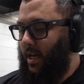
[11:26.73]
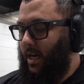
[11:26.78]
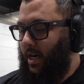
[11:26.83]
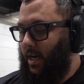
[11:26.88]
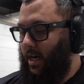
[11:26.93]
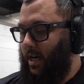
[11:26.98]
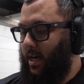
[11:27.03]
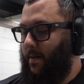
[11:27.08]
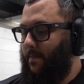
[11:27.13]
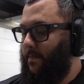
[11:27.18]

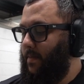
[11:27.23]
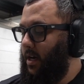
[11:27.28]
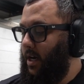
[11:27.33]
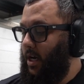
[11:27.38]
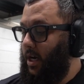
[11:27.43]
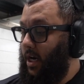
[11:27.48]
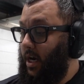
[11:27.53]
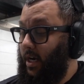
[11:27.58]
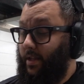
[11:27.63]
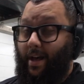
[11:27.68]
A
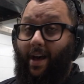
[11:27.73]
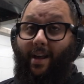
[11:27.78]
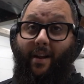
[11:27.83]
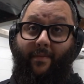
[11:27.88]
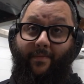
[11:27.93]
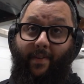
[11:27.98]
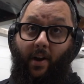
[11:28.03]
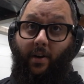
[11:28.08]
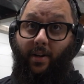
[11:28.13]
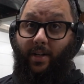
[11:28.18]
lot
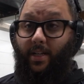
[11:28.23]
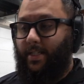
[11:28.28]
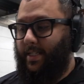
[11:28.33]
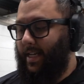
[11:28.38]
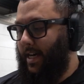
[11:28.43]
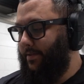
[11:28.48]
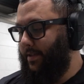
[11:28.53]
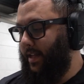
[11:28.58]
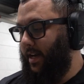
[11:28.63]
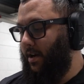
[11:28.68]
of variants
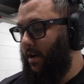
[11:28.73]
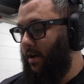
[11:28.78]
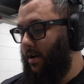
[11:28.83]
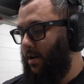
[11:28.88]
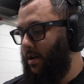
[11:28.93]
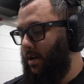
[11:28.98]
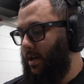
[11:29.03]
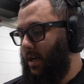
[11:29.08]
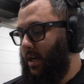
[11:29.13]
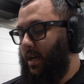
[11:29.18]
out there,
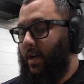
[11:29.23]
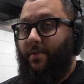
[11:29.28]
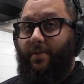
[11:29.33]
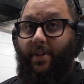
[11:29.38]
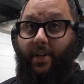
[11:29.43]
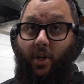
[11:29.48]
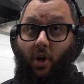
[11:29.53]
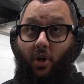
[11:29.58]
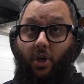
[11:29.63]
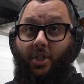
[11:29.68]

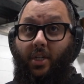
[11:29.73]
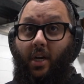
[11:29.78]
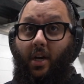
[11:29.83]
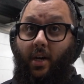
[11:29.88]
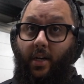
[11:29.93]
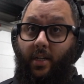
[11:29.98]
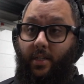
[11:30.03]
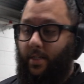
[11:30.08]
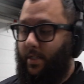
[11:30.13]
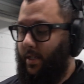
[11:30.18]
the
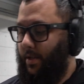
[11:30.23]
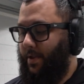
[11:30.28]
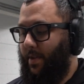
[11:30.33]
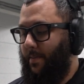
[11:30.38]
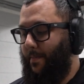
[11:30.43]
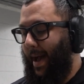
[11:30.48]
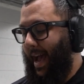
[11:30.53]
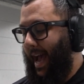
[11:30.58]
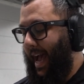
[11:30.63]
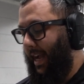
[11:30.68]
Gersons, the
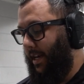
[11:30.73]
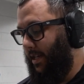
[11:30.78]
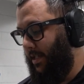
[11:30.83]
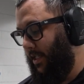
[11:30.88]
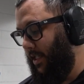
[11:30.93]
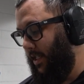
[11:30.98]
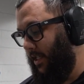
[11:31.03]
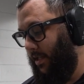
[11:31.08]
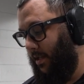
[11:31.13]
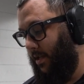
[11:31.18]

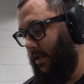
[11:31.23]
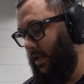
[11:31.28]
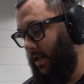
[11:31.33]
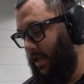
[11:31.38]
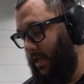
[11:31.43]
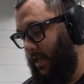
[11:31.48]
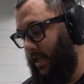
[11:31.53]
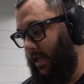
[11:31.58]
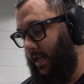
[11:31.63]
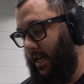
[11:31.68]
Max,
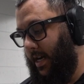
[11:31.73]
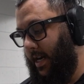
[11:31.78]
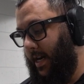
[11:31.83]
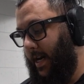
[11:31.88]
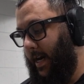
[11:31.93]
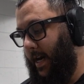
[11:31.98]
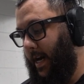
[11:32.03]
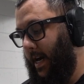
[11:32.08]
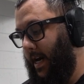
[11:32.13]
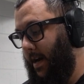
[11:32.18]

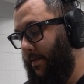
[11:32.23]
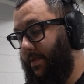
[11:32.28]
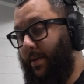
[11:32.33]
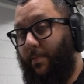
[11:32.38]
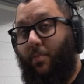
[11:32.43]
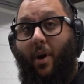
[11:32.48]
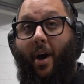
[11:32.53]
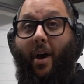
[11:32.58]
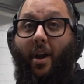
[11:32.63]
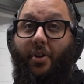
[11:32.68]
the
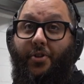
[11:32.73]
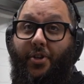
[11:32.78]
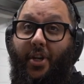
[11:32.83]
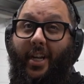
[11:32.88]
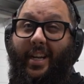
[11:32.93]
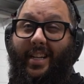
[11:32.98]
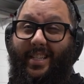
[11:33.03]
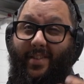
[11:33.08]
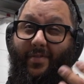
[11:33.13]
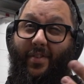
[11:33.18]

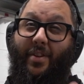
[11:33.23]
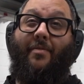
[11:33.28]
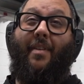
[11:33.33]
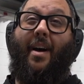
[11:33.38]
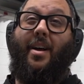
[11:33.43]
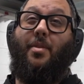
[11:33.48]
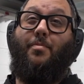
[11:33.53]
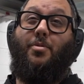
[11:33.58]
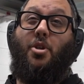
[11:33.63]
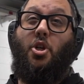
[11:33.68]
Prodigies, if you can
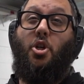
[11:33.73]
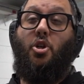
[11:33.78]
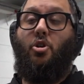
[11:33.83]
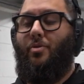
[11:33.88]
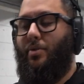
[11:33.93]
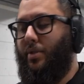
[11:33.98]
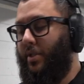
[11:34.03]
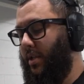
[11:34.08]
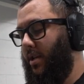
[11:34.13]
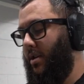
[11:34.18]
find them
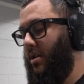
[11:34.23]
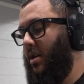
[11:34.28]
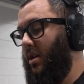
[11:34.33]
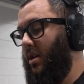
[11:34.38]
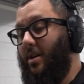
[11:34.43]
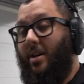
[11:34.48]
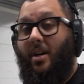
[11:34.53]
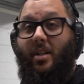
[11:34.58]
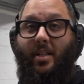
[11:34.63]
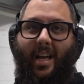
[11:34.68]
used.
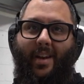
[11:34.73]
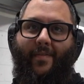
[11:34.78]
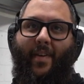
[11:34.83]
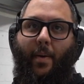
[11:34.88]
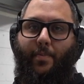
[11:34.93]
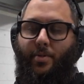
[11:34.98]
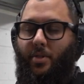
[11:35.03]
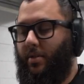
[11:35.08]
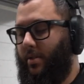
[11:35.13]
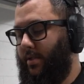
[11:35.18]
A lot of
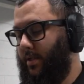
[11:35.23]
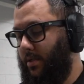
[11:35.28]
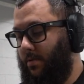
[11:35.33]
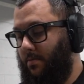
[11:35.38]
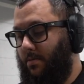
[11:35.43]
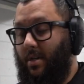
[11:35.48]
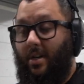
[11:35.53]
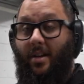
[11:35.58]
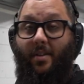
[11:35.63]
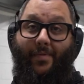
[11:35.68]
options.
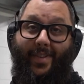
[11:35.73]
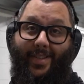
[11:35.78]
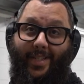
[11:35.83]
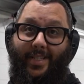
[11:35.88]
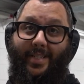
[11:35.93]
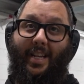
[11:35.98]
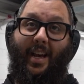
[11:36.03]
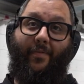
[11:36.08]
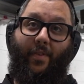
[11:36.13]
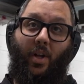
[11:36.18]
This is
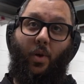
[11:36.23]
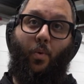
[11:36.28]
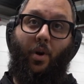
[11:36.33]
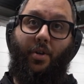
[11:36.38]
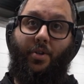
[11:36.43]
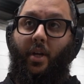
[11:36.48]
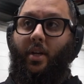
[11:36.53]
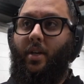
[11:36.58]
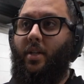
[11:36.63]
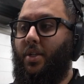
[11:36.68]
definitely one
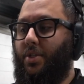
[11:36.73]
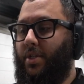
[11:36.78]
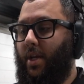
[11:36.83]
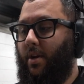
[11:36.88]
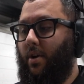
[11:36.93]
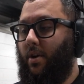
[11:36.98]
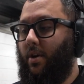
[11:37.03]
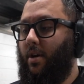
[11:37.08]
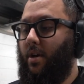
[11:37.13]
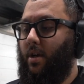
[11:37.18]
to
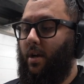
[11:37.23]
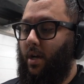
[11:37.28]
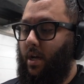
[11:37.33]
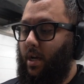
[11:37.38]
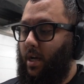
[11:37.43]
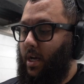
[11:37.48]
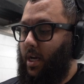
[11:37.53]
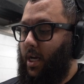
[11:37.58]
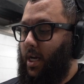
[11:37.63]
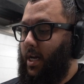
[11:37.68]
consider,
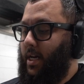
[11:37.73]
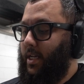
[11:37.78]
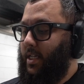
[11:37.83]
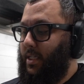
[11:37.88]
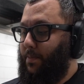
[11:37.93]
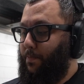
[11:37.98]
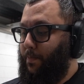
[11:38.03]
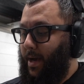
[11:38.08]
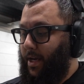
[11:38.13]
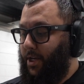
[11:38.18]

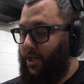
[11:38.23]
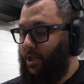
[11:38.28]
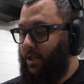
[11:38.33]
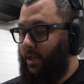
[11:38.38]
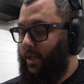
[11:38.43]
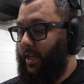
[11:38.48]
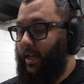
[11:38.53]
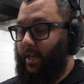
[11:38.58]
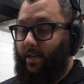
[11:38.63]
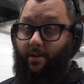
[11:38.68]

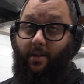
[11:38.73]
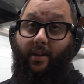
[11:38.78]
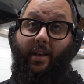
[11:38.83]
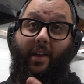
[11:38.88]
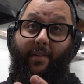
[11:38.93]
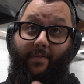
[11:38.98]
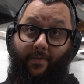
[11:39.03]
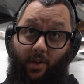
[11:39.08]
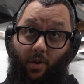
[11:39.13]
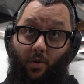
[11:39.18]
especially
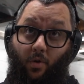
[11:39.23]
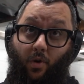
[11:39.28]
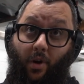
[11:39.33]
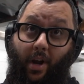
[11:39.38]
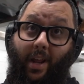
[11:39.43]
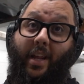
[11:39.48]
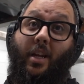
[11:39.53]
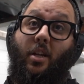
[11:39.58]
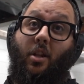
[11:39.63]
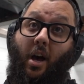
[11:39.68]
if you're
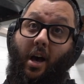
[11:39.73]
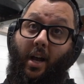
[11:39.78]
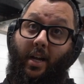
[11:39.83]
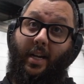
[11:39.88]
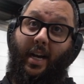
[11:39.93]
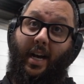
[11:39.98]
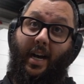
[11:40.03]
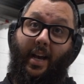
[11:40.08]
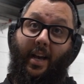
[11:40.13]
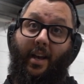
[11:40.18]
a Glock
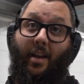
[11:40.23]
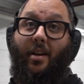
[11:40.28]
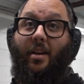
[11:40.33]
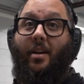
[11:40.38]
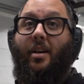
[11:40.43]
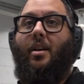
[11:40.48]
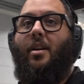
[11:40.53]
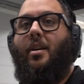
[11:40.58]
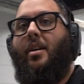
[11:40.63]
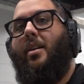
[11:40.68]
guy
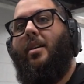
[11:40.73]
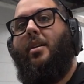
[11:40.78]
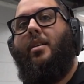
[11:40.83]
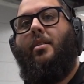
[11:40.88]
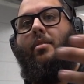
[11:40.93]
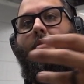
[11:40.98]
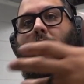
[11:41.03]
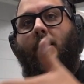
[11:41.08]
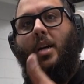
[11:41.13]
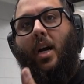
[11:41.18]

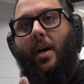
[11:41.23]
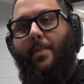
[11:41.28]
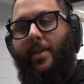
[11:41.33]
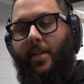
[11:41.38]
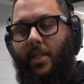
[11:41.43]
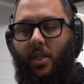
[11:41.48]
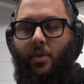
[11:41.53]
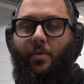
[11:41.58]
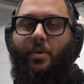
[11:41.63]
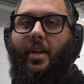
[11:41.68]
coming
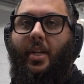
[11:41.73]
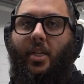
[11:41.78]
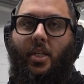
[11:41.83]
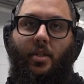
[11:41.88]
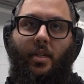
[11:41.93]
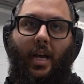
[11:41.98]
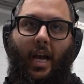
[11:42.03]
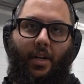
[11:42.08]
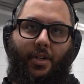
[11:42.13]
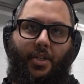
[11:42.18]
to a
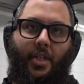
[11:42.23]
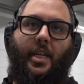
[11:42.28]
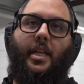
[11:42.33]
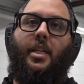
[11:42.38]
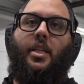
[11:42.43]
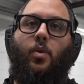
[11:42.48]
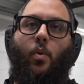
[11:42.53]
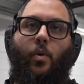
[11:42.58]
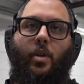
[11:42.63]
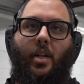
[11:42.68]

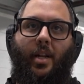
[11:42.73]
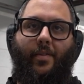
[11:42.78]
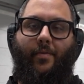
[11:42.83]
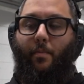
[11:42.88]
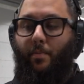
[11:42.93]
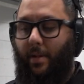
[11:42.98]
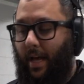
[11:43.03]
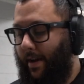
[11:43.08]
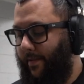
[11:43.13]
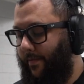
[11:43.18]
2011
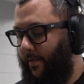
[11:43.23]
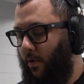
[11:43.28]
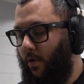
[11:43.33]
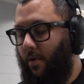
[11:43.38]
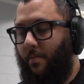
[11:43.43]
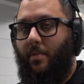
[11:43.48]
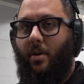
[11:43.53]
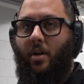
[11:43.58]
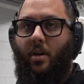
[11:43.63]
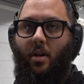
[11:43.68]

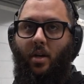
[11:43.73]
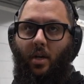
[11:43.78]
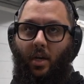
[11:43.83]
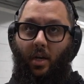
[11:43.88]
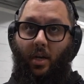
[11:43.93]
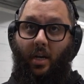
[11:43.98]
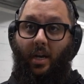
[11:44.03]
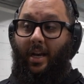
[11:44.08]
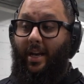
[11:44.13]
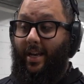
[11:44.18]
platform.
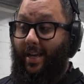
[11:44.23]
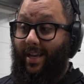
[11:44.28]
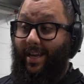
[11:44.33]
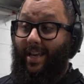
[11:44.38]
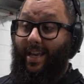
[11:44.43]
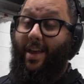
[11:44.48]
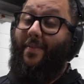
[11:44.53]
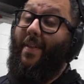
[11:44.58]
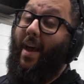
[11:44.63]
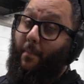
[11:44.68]

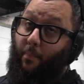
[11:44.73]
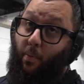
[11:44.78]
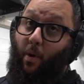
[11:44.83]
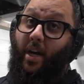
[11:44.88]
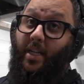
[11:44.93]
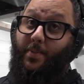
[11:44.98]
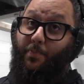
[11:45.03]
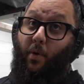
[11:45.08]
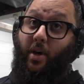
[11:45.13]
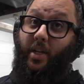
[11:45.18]
In that
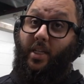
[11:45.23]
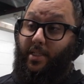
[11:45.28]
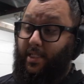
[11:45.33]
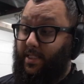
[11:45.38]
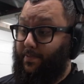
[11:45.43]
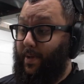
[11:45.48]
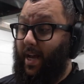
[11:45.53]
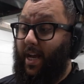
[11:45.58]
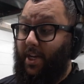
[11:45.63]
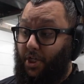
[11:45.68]
price point
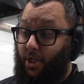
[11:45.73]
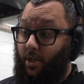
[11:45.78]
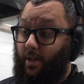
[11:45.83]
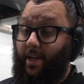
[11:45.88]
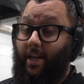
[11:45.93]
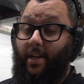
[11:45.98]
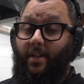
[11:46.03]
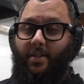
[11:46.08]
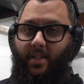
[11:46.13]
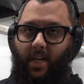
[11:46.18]

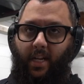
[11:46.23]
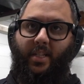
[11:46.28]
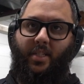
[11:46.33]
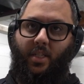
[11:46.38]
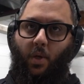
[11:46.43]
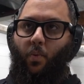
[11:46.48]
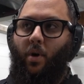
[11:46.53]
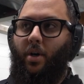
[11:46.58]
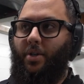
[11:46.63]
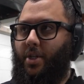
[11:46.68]
especially, it's
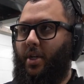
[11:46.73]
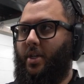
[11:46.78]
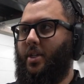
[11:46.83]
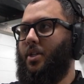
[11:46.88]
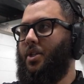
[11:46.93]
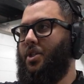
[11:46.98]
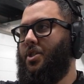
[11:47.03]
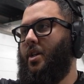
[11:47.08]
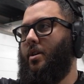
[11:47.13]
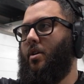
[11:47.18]
the one to
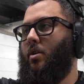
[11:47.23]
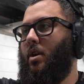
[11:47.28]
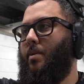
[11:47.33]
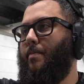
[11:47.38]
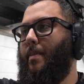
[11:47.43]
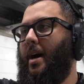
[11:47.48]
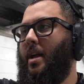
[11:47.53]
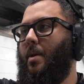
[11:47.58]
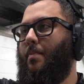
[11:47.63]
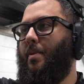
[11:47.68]
consider, in
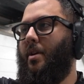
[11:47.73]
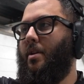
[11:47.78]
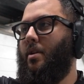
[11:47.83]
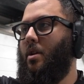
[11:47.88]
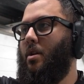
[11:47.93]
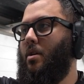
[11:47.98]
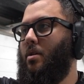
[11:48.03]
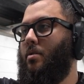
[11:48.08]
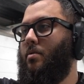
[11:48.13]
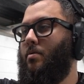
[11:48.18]
my
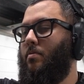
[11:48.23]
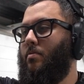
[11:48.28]
opinion.